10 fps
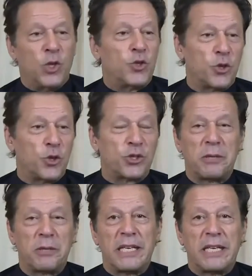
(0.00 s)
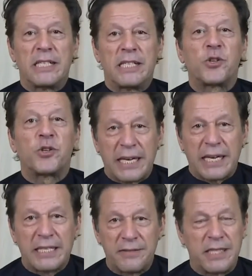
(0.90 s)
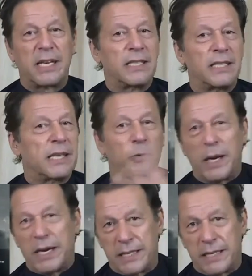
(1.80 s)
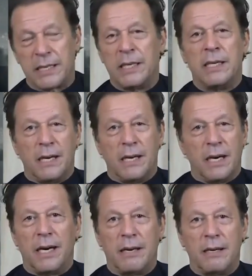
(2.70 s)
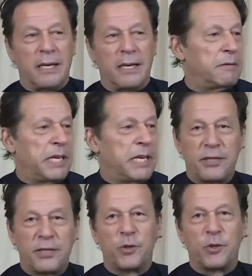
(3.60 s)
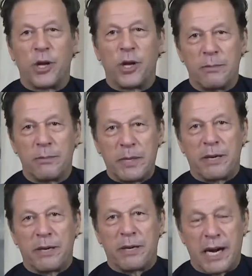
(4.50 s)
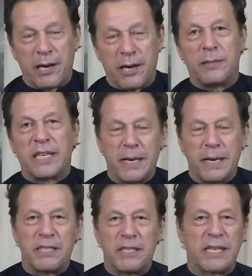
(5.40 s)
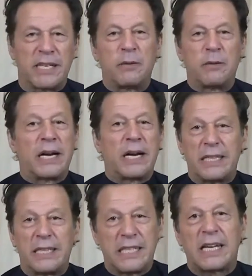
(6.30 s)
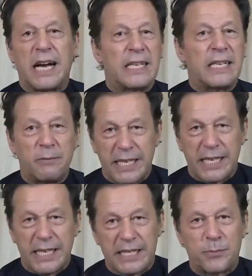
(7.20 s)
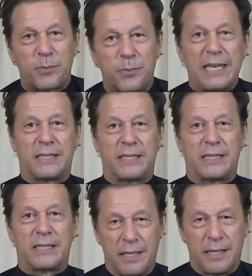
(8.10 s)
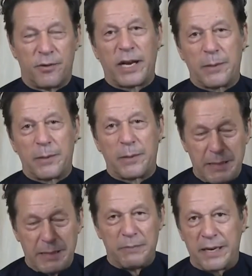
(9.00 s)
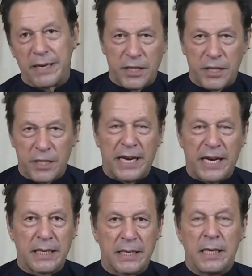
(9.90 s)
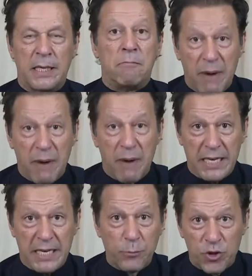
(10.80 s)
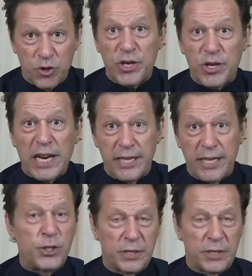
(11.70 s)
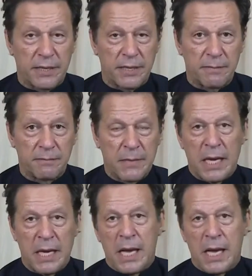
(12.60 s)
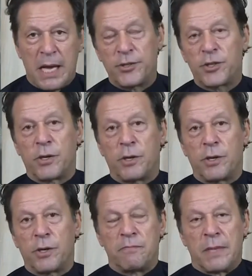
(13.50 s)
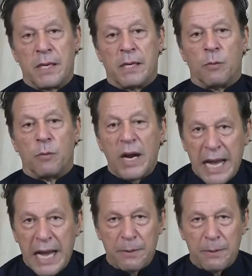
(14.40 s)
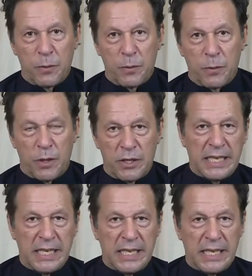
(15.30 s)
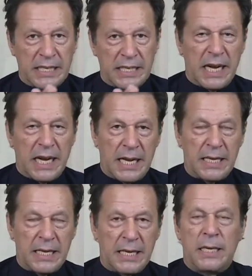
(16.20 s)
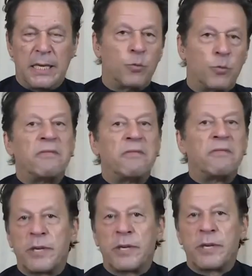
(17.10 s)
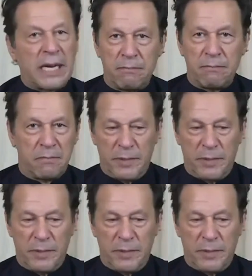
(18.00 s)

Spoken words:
social media is so active these days. They went and interviewed all the people around him, the neighbors and everyone, and guy didn't even say his prayers. Forget about him being a religious fanatic. But he was trained in shooting. And so what happened was that this guy would have killed